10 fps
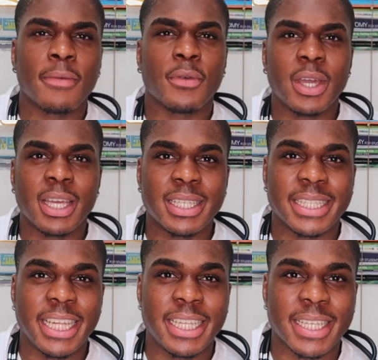3,
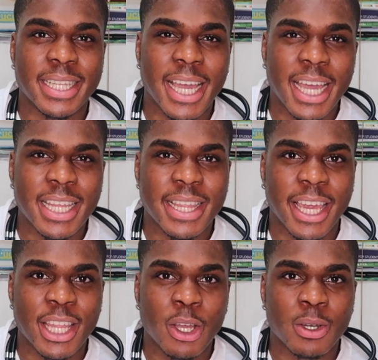it's easier to
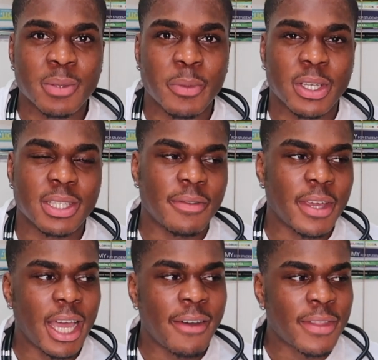annotate notes because if you
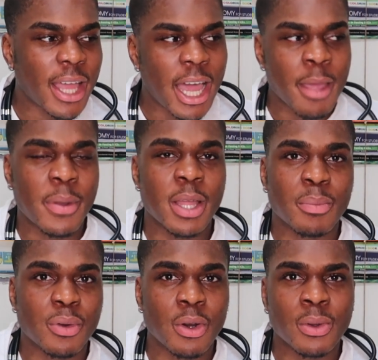have the
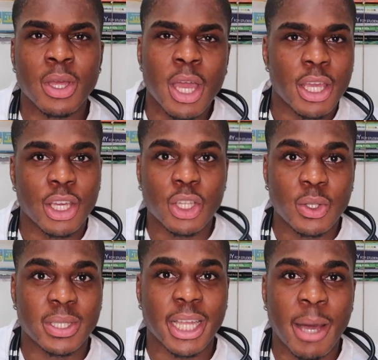iPad Pro, you can
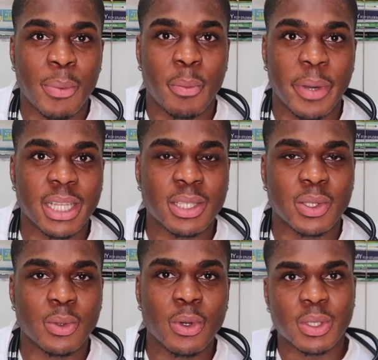use the Apple
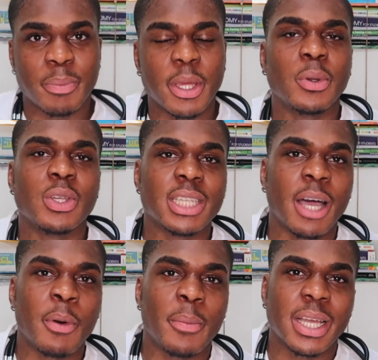Pencils. People use
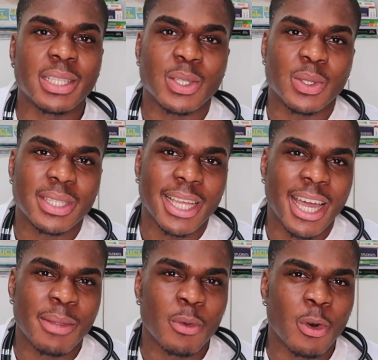Apple Pencils to
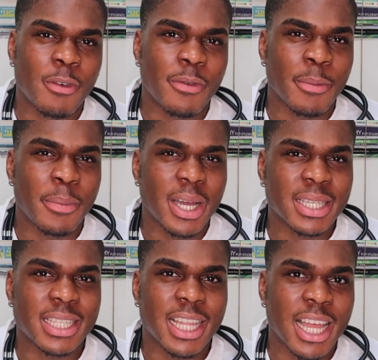add more of a
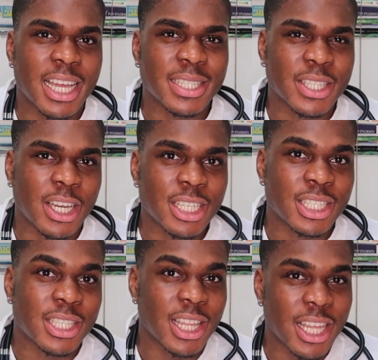personalized
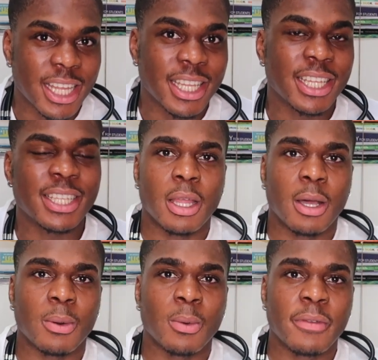touch to learning.
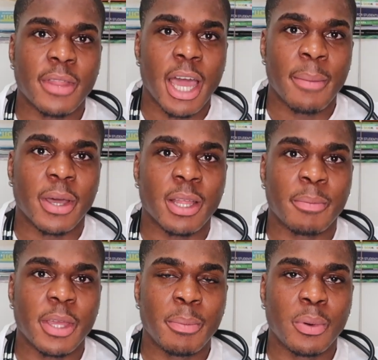Now with the iPad,
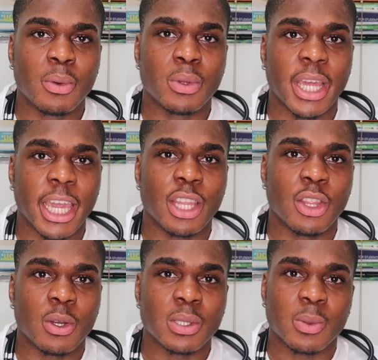people take
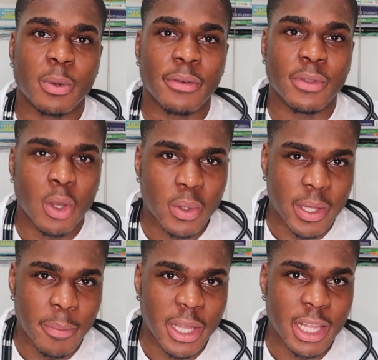notes with
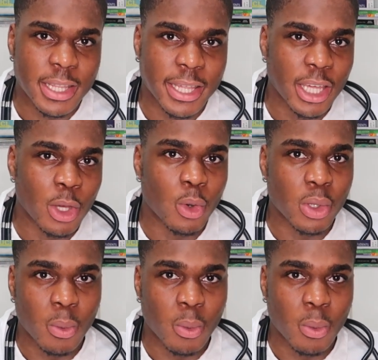Notability or the